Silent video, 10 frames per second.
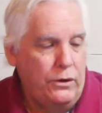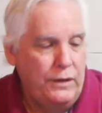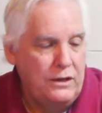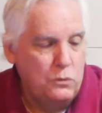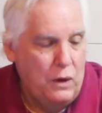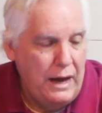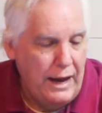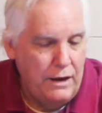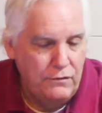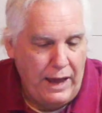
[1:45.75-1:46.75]
and that's why I
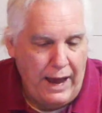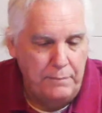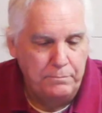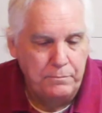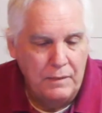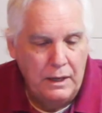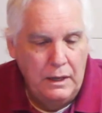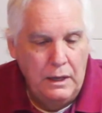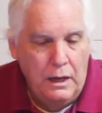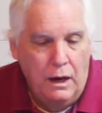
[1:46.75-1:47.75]
have that.
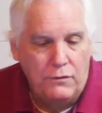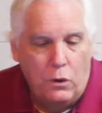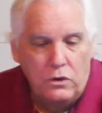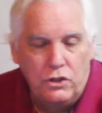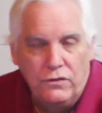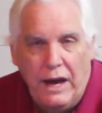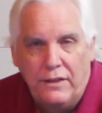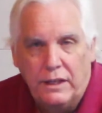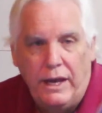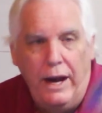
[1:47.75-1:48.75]
Of course, you've
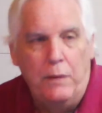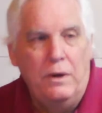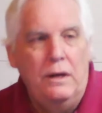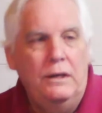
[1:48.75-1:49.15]
got the camera